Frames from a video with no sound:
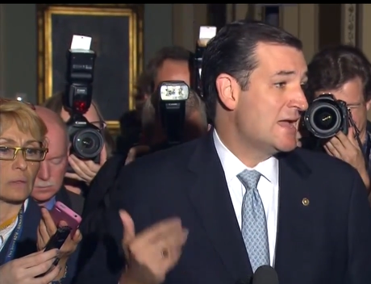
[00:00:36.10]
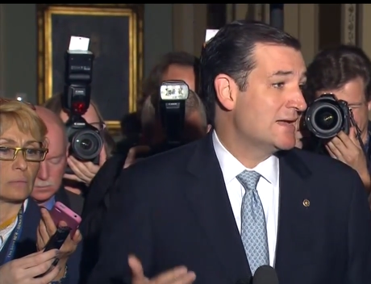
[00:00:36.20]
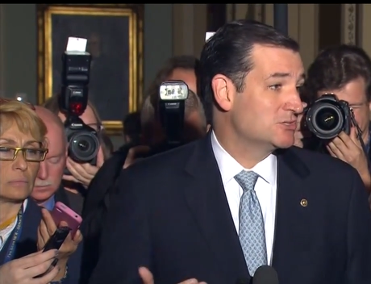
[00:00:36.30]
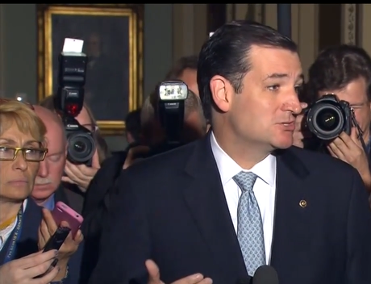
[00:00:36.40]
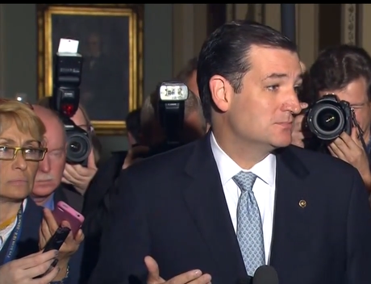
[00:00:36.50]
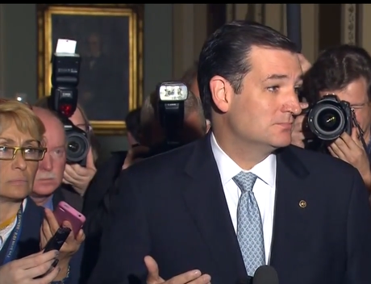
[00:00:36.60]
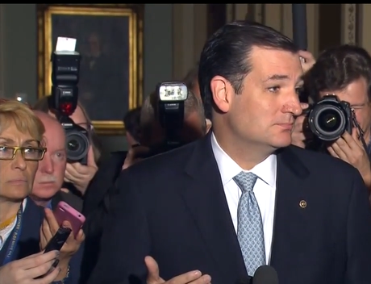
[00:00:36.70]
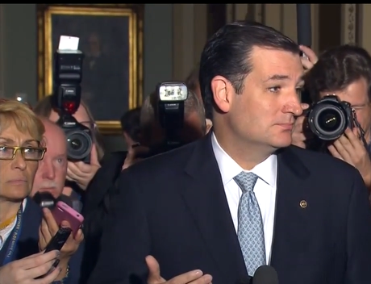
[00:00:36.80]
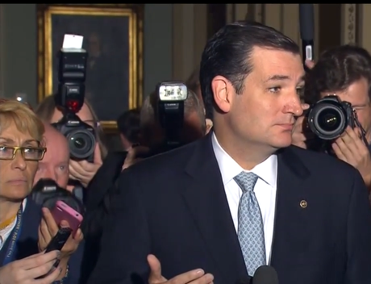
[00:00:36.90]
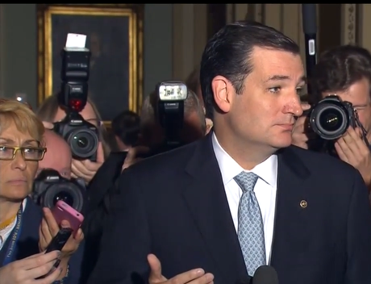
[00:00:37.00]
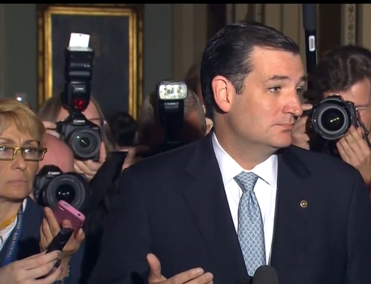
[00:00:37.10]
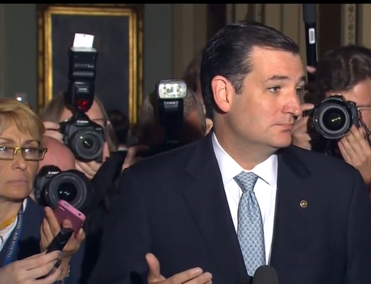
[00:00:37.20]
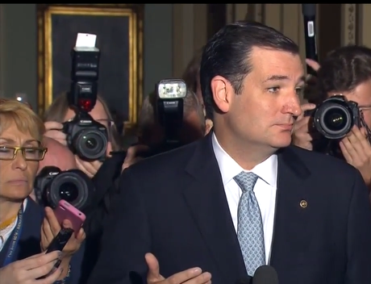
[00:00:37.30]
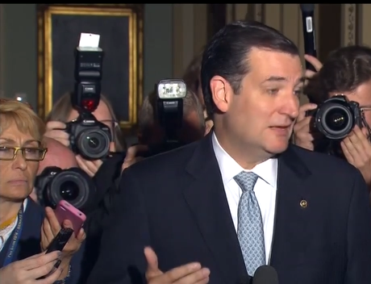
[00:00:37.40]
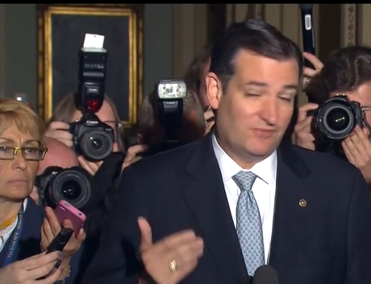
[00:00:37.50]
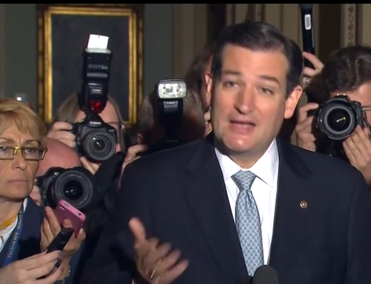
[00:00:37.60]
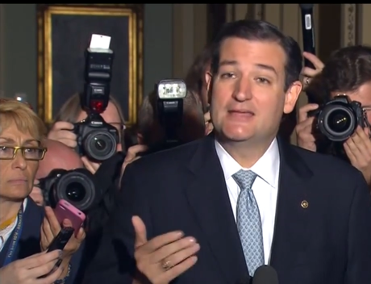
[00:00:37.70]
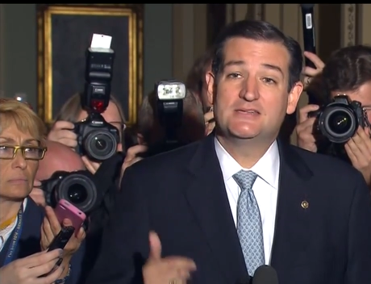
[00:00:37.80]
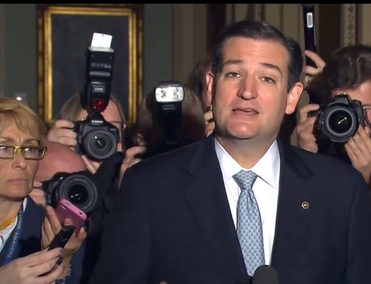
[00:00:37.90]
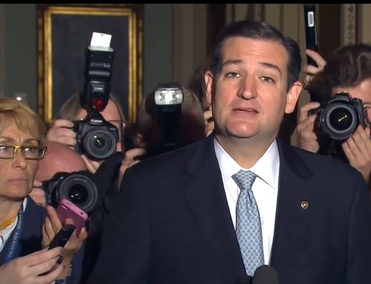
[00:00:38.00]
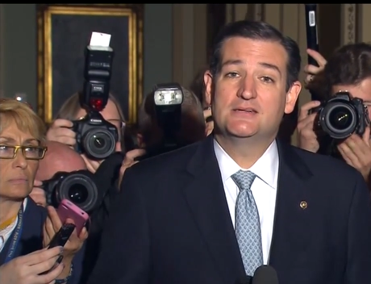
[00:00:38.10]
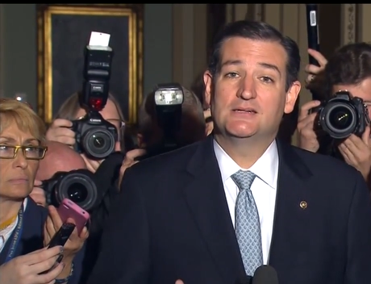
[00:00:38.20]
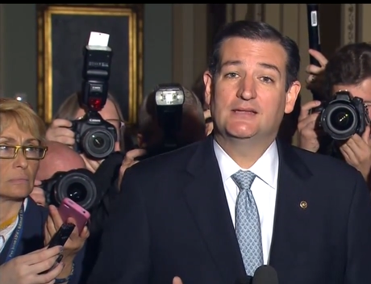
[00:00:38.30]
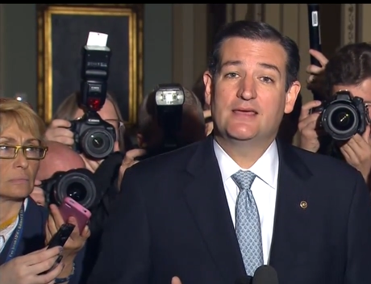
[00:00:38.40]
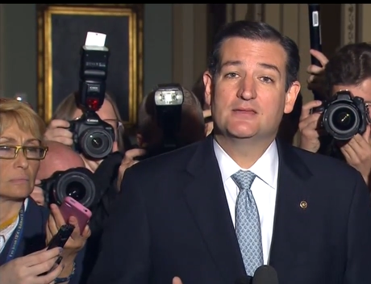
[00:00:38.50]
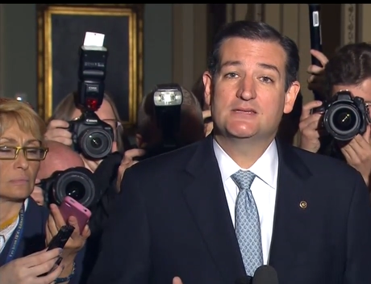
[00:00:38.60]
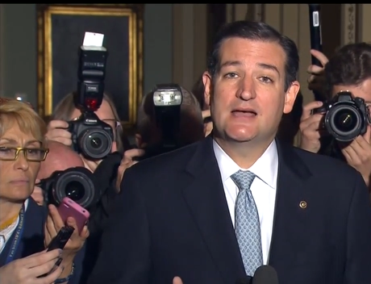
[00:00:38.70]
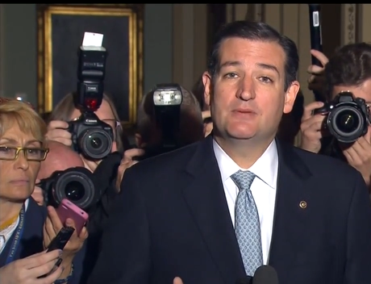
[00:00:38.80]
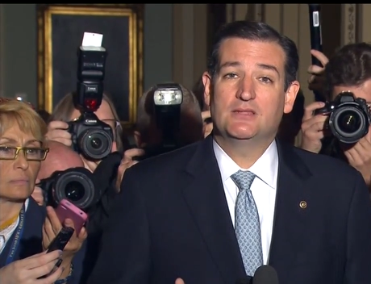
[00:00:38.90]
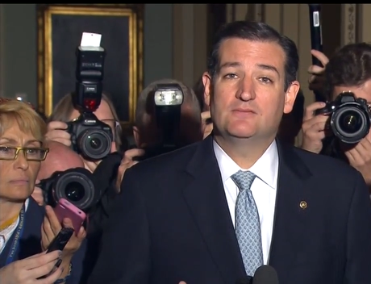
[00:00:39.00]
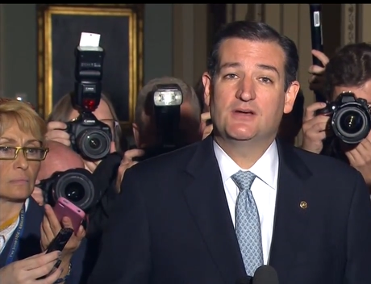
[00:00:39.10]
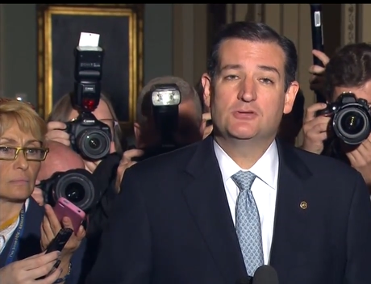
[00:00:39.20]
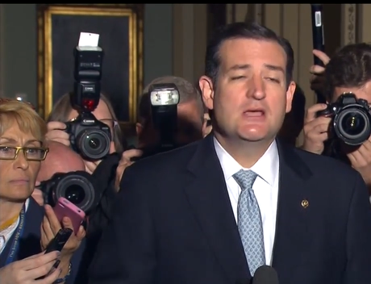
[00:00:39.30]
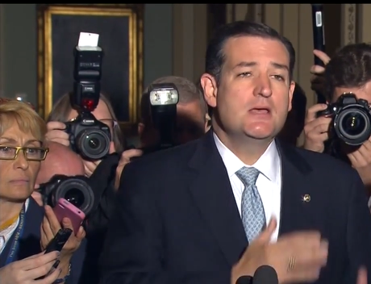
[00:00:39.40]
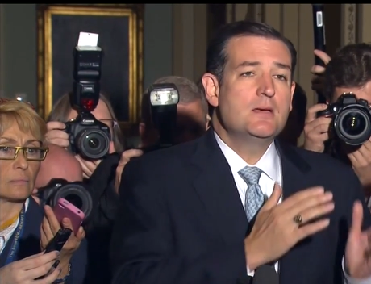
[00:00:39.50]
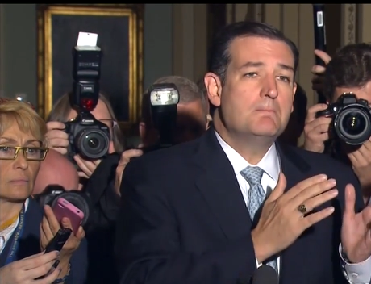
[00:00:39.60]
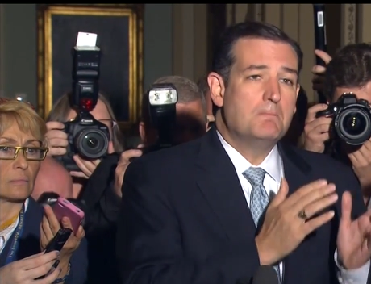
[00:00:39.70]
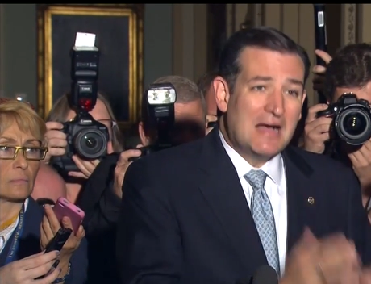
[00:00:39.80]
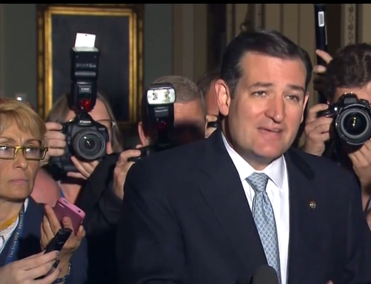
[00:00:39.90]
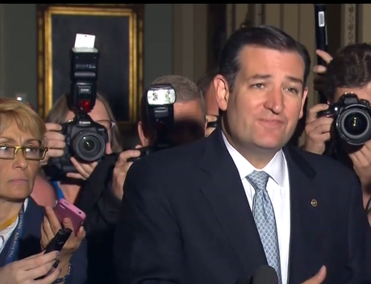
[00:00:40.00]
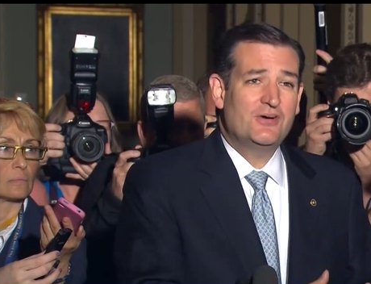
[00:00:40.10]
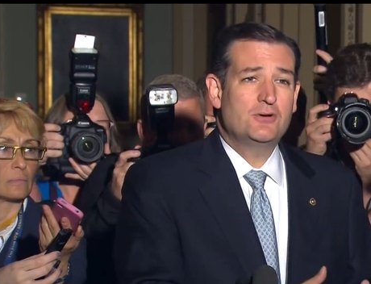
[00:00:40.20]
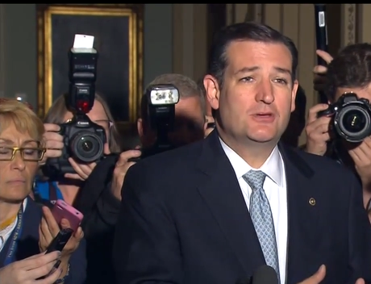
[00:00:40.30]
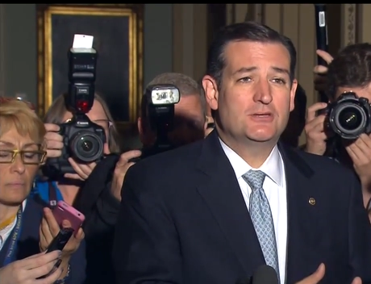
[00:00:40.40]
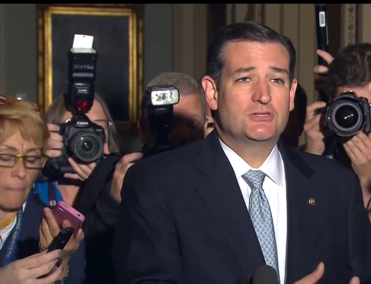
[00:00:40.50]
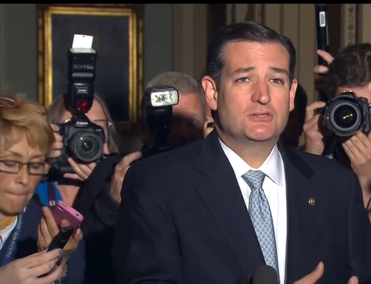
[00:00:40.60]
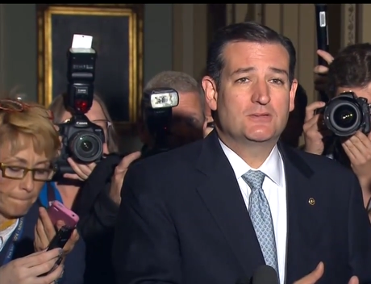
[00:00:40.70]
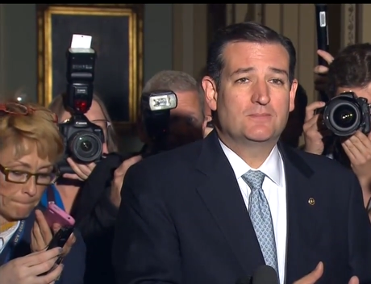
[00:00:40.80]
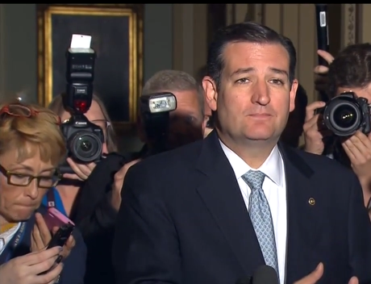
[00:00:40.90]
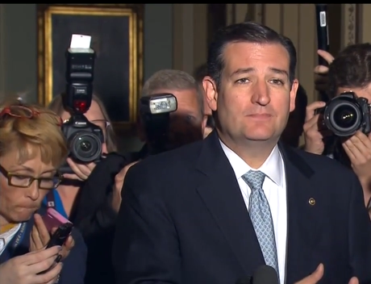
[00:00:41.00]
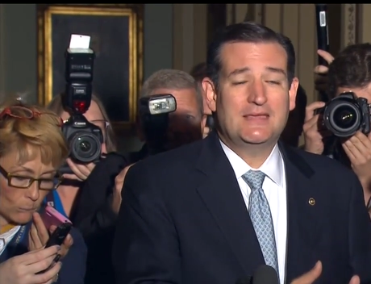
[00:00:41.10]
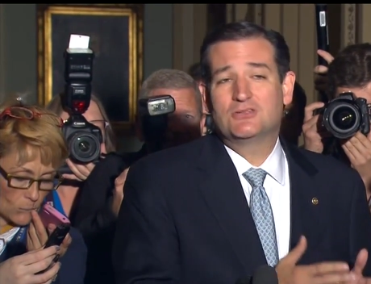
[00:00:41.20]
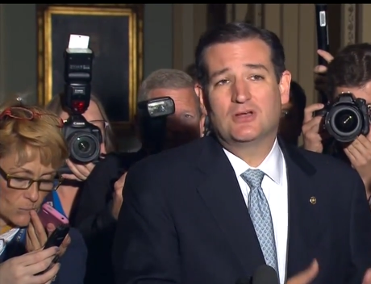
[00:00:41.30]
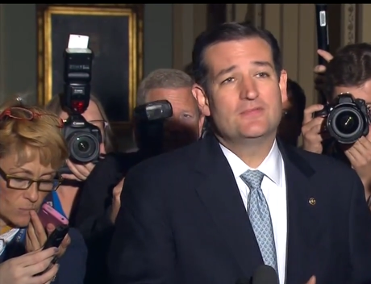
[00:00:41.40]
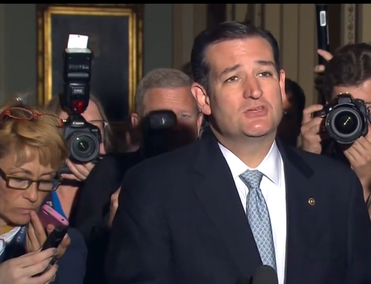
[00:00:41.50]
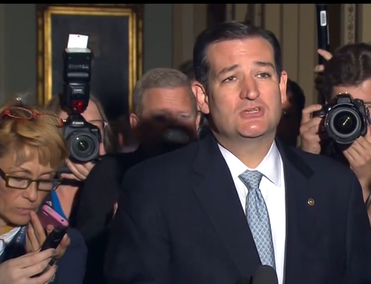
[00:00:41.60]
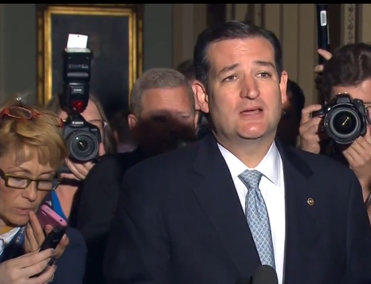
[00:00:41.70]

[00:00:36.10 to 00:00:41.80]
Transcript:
Speaker 1: asked if I intended to delay the timing of the vote. My focus is on the